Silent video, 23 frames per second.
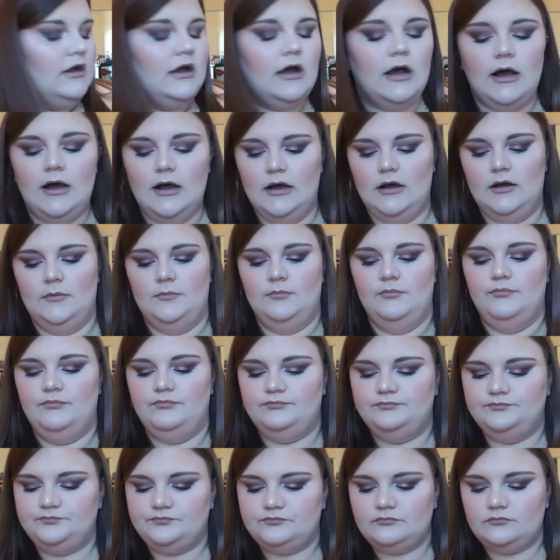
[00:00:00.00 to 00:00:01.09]

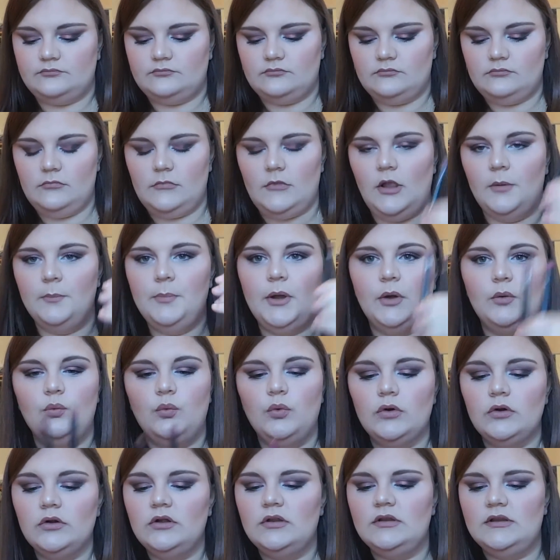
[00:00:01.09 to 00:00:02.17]
But
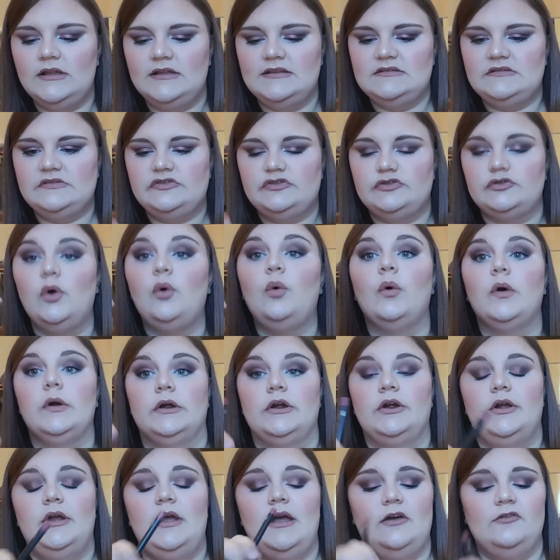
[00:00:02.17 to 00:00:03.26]
Whirl and
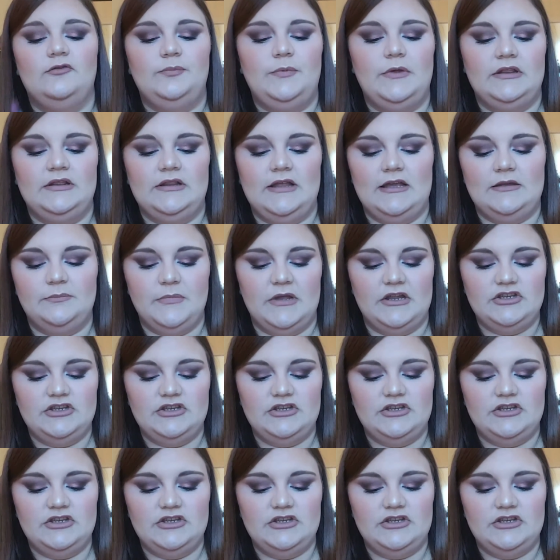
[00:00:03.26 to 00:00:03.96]
Soar have been like my